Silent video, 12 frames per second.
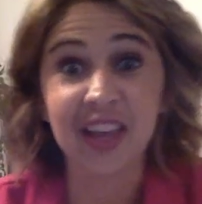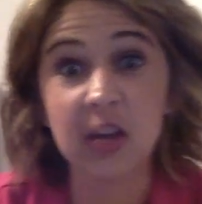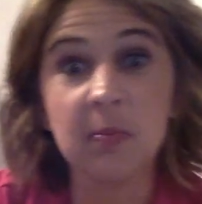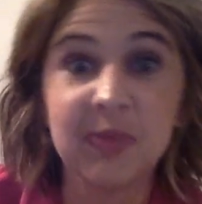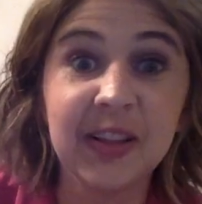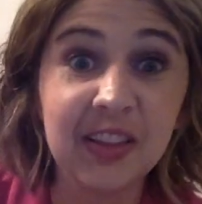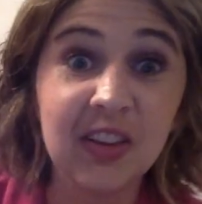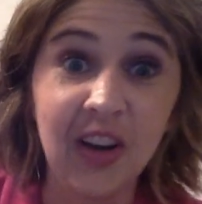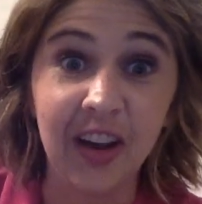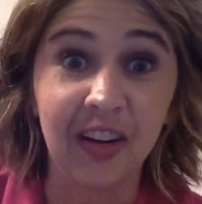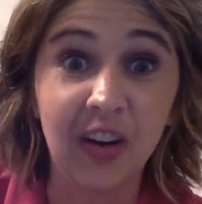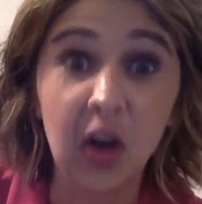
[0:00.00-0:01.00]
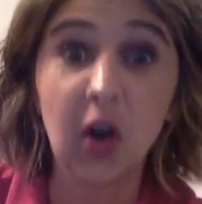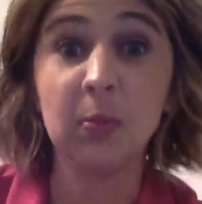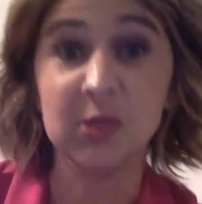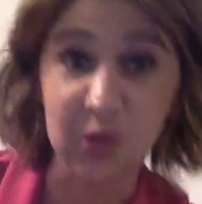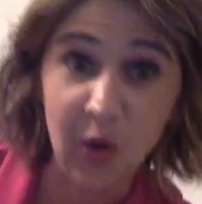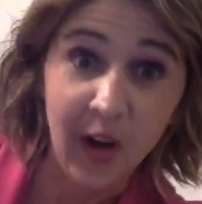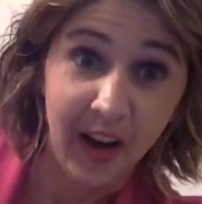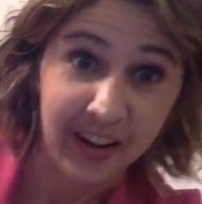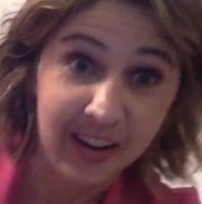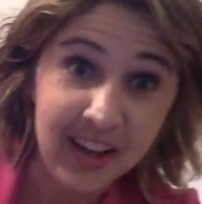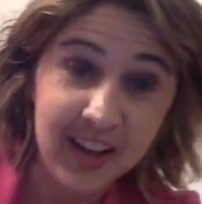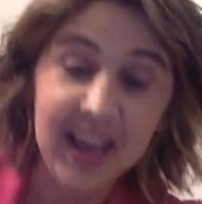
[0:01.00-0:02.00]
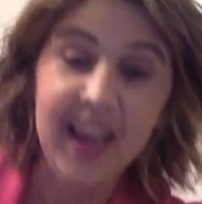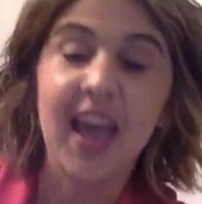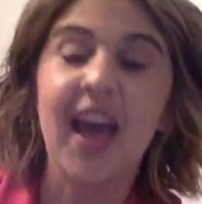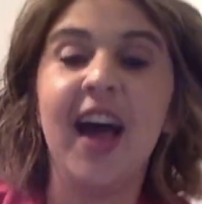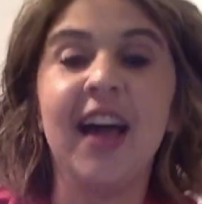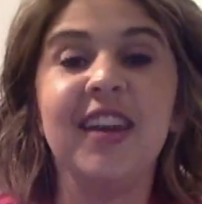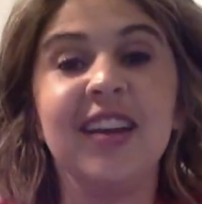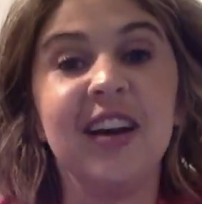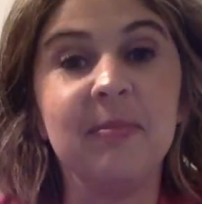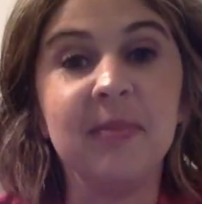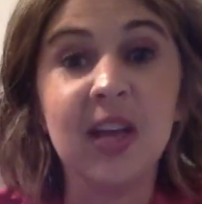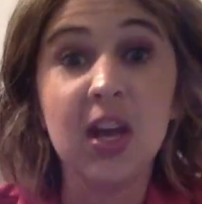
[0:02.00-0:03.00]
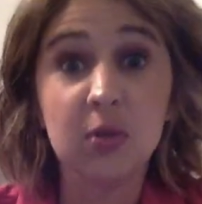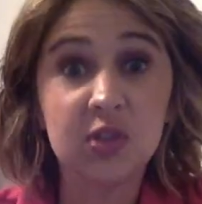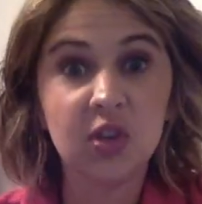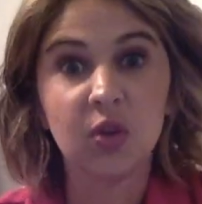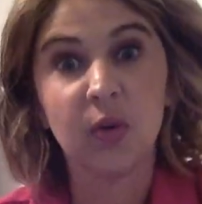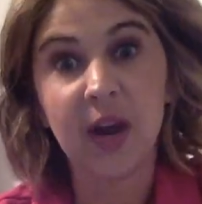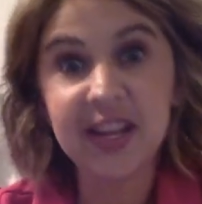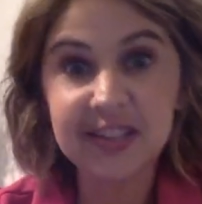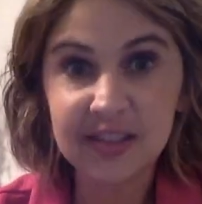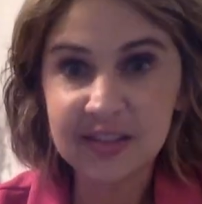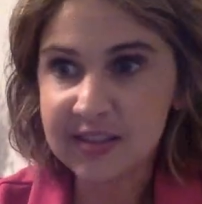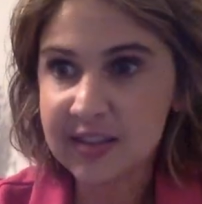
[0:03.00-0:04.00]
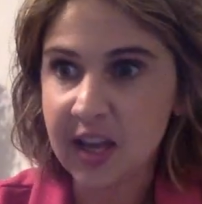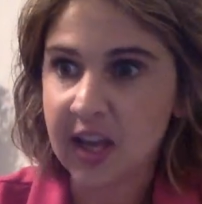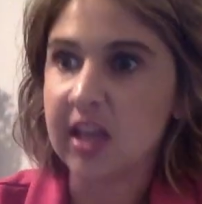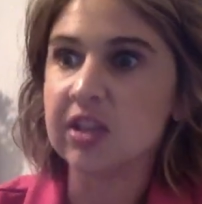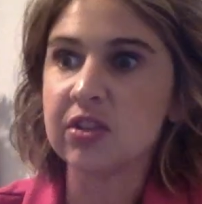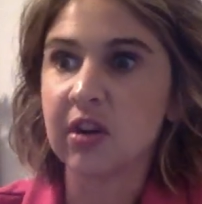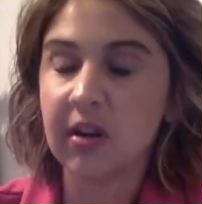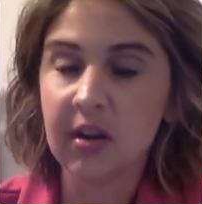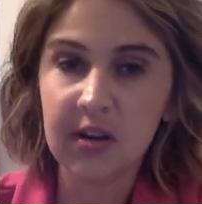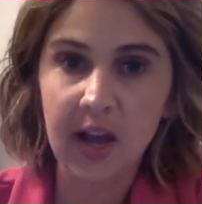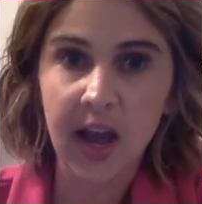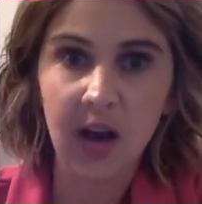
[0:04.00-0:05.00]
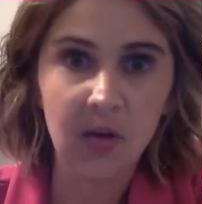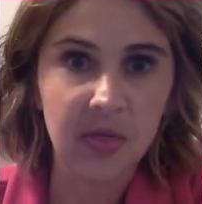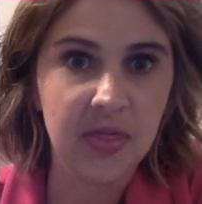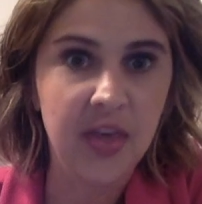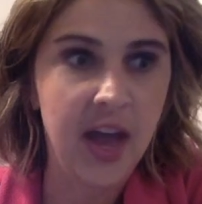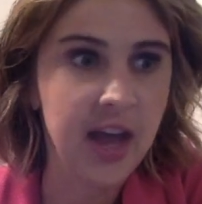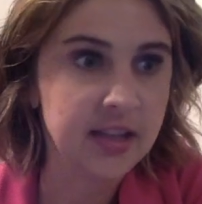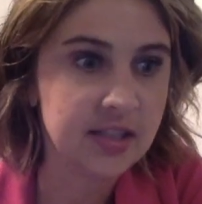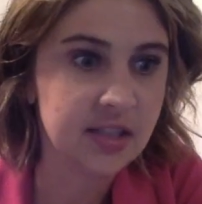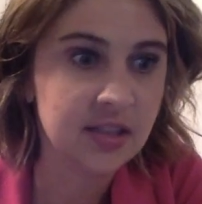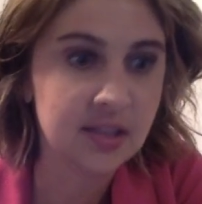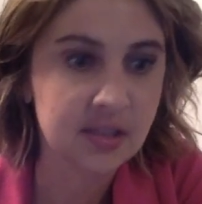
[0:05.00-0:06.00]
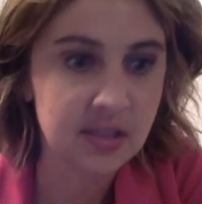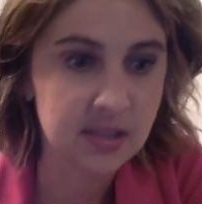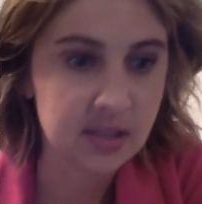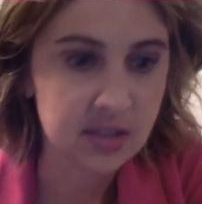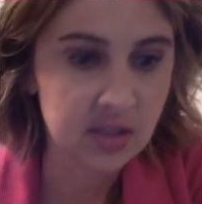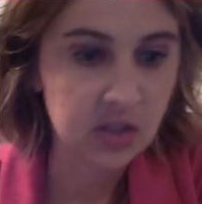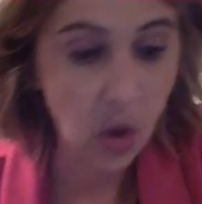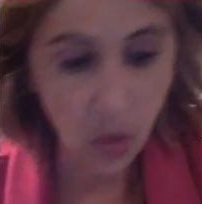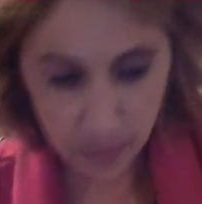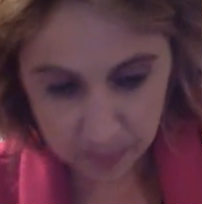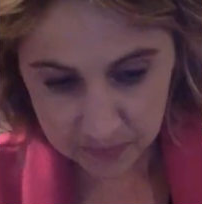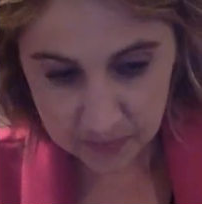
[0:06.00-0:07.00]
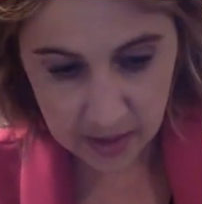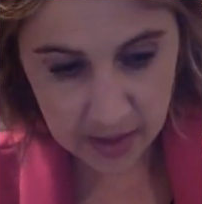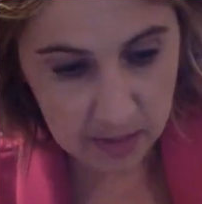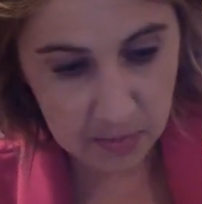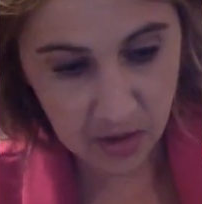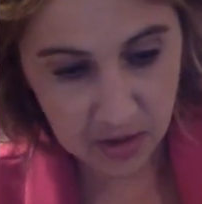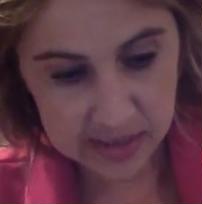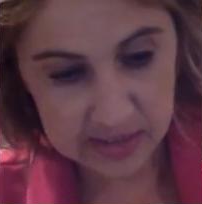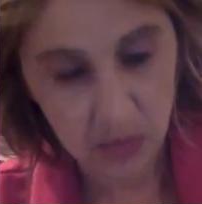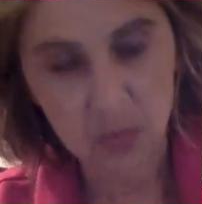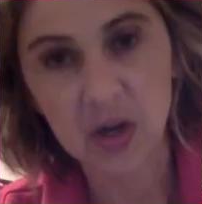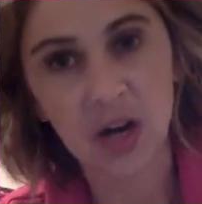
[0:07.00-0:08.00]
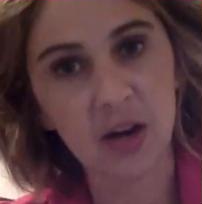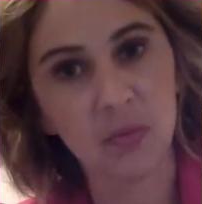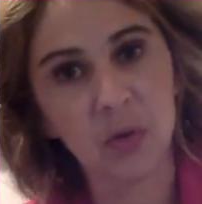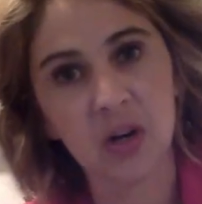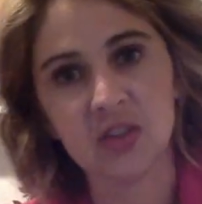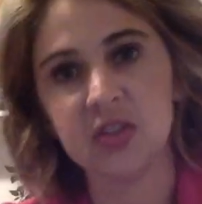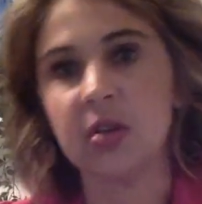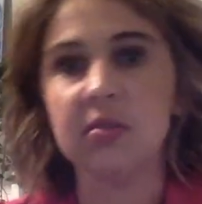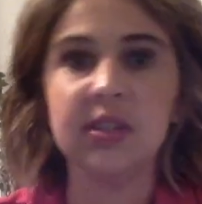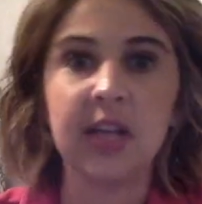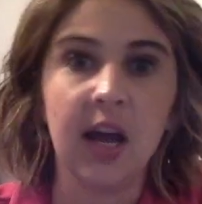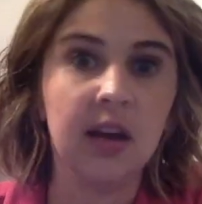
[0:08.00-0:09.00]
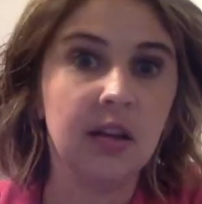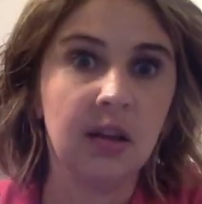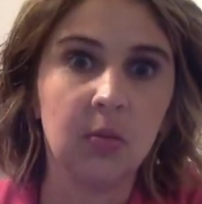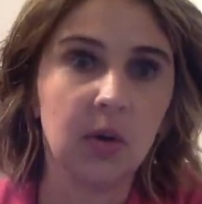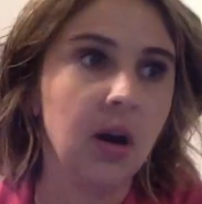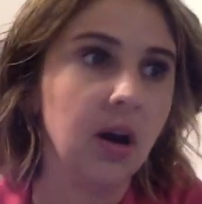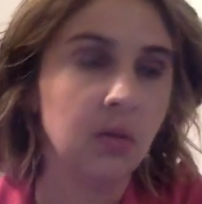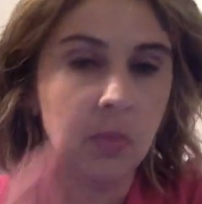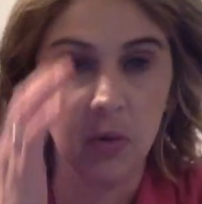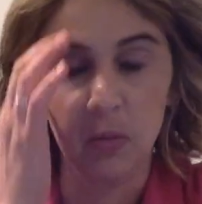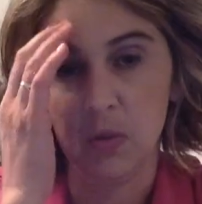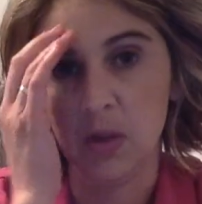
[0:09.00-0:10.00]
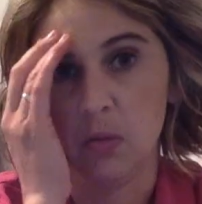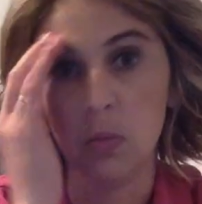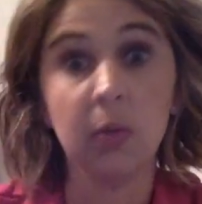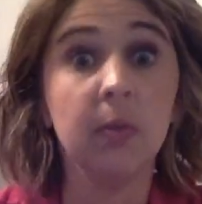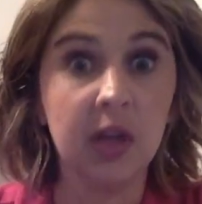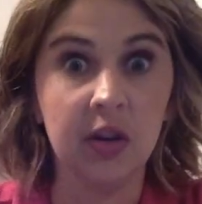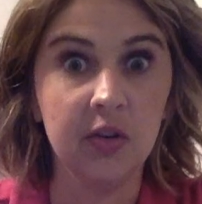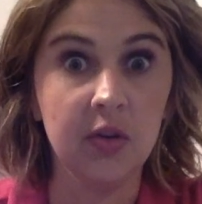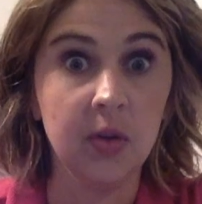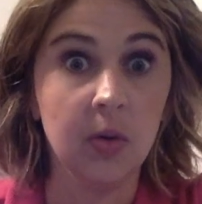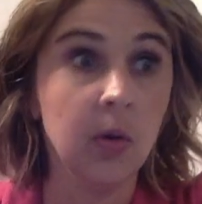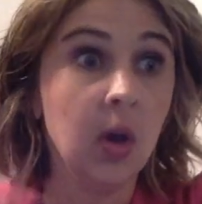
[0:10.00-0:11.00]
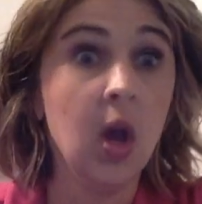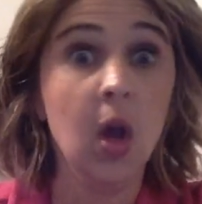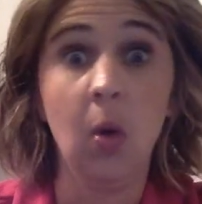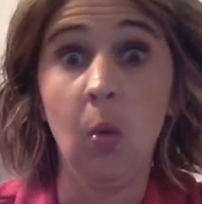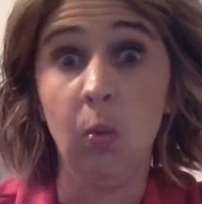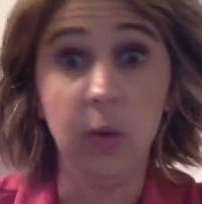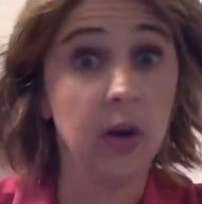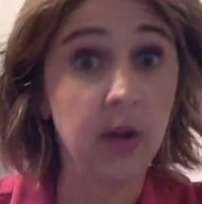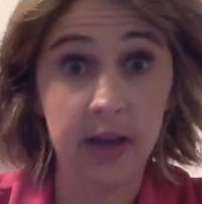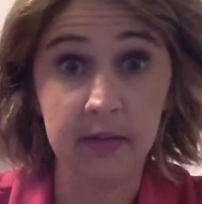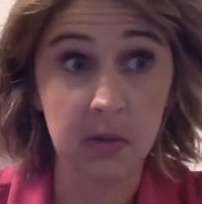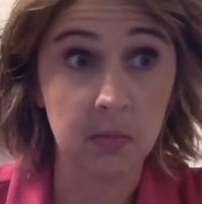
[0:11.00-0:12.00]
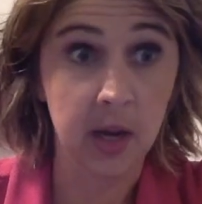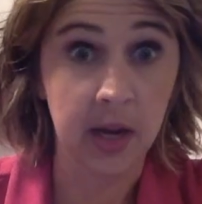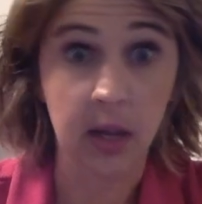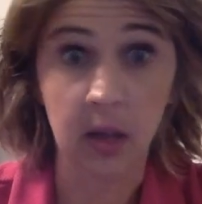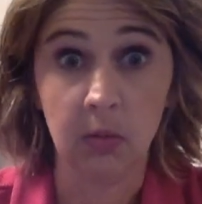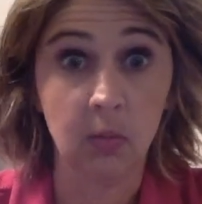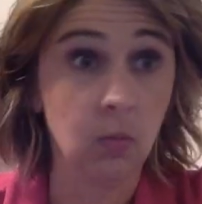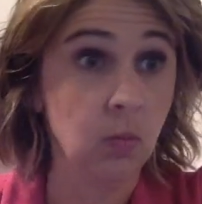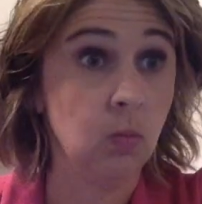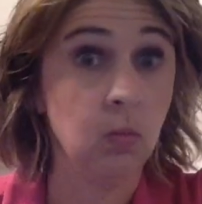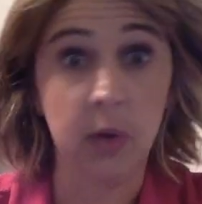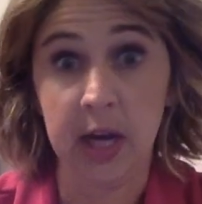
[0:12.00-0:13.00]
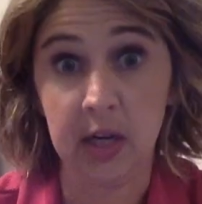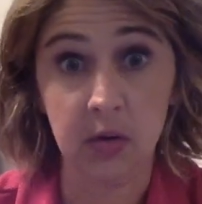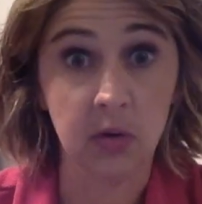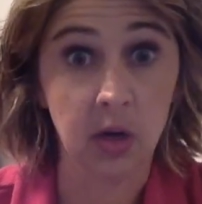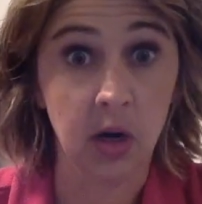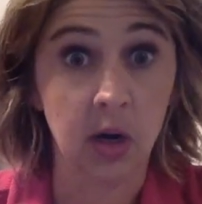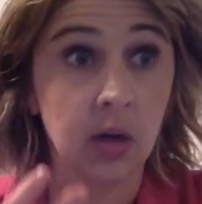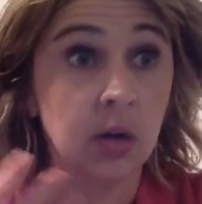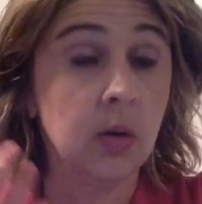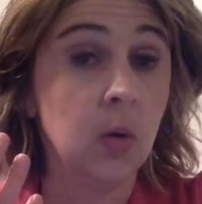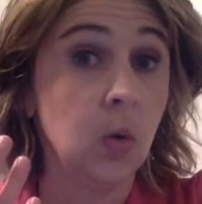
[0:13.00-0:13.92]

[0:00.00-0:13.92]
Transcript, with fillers: Like, completely gone. Our car was gone. And um, it was the craziest thing. It turned out that, so in the middle of this, so we're we're so sad. Like we're heartbroken. We're like, what are we gonna do? We don't have any money. Buy a new car.